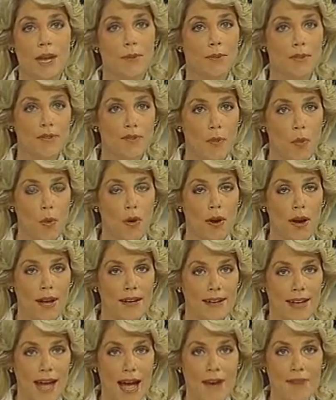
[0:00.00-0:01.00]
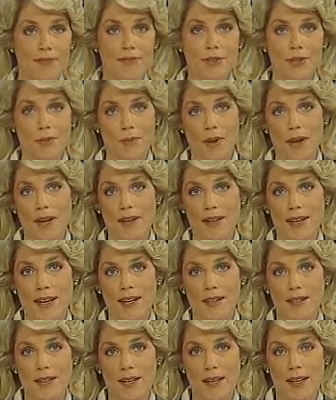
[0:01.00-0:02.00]
a before and after
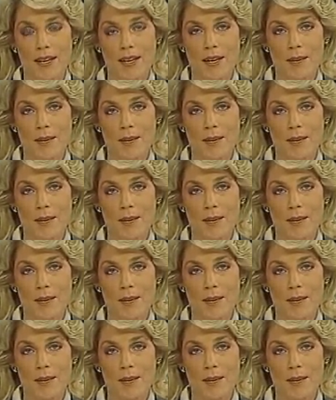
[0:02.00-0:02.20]
Mondale.